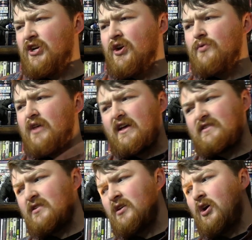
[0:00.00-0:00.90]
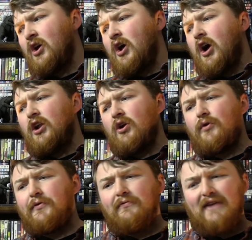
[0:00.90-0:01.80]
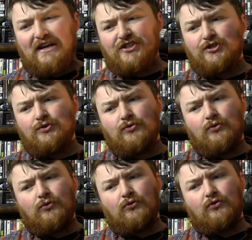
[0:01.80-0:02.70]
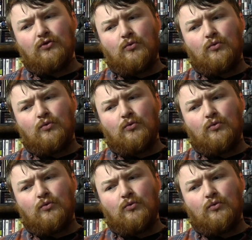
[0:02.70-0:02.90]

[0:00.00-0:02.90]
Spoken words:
I know there's a lot of issues